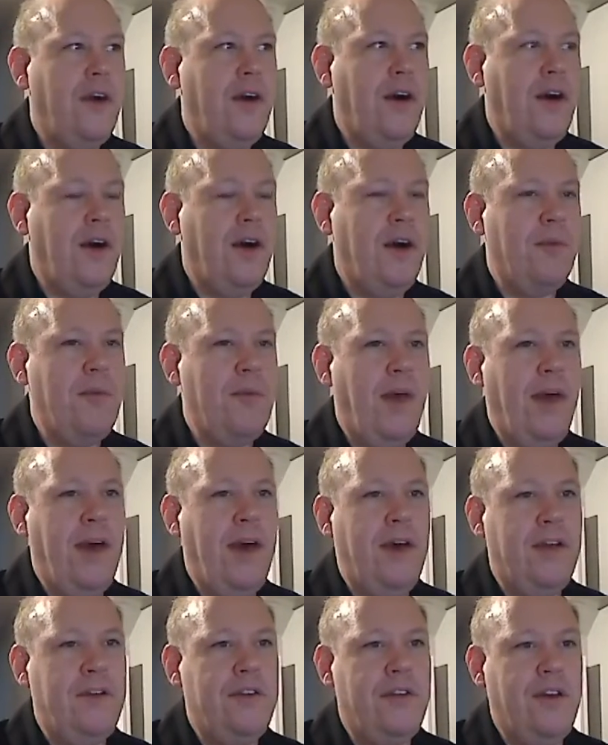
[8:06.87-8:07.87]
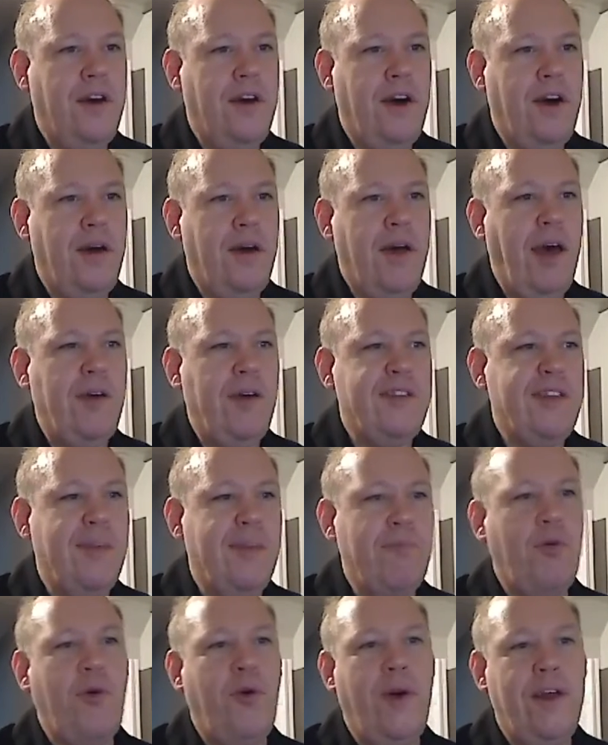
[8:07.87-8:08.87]
um, and uh, at
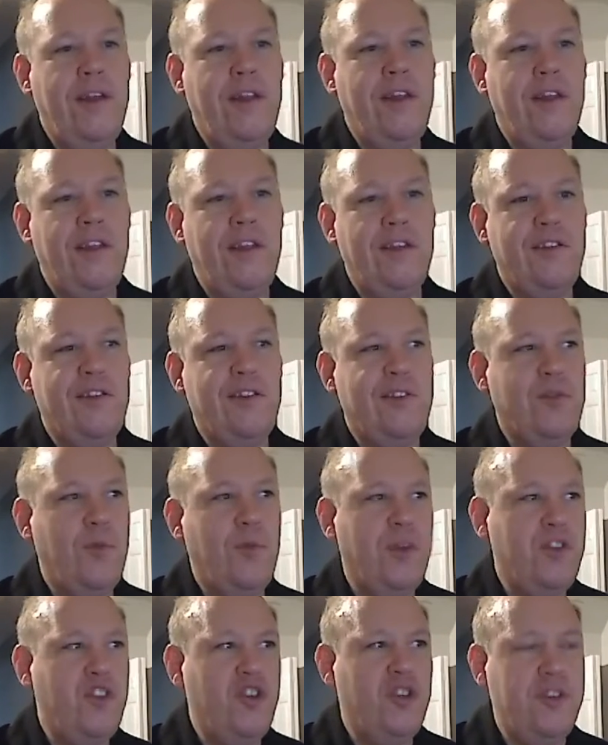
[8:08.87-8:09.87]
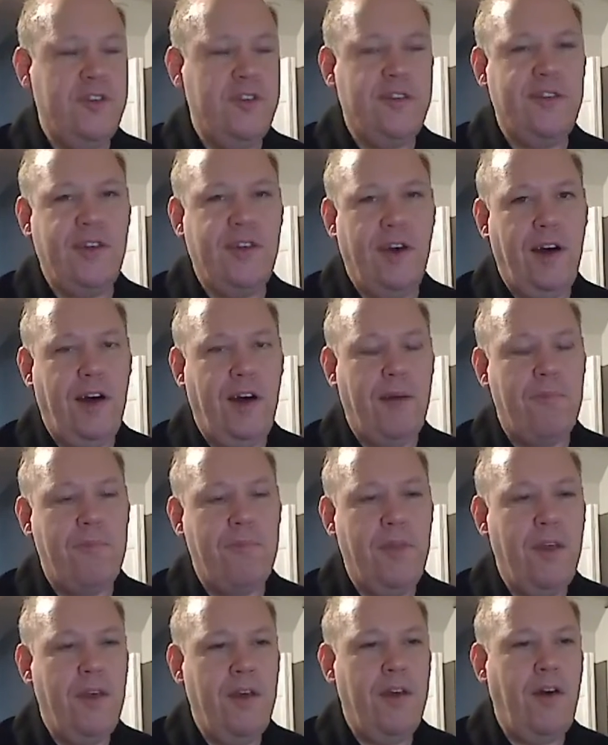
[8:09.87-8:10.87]
some point it switches
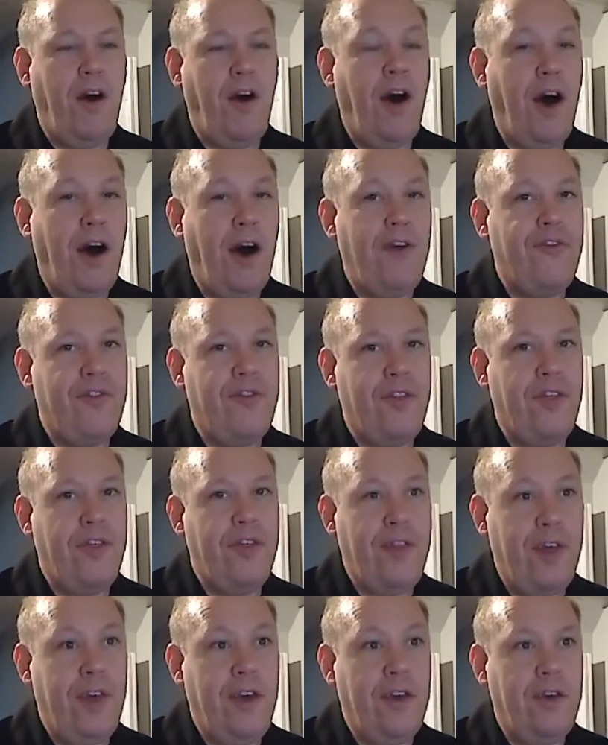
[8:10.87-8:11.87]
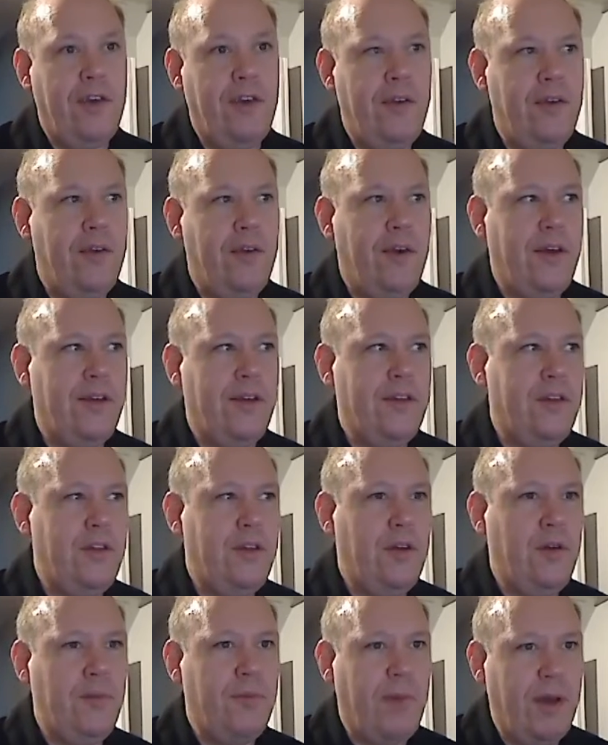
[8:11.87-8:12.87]
um, off the thing. Uh, you
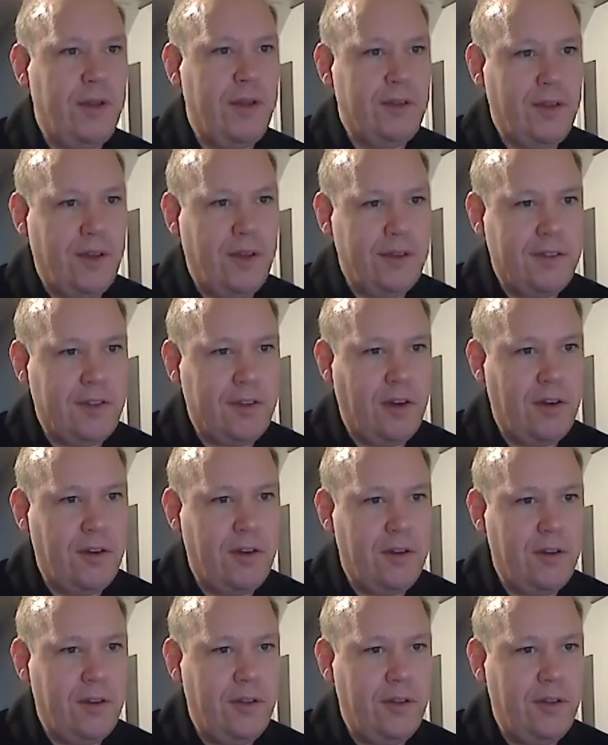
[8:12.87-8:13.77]
know, it might uh, start,